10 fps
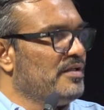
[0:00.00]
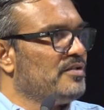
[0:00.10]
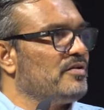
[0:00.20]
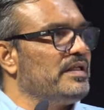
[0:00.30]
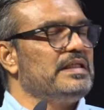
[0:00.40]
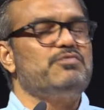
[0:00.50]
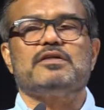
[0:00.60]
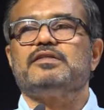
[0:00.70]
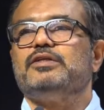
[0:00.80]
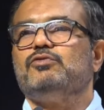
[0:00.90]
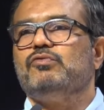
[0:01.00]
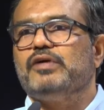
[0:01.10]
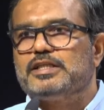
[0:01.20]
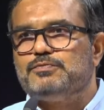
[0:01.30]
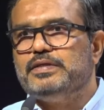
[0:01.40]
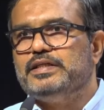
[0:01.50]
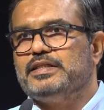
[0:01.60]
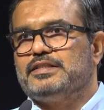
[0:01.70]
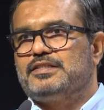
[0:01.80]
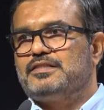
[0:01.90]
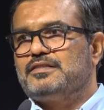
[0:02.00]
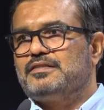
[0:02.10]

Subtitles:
So it was a new experience.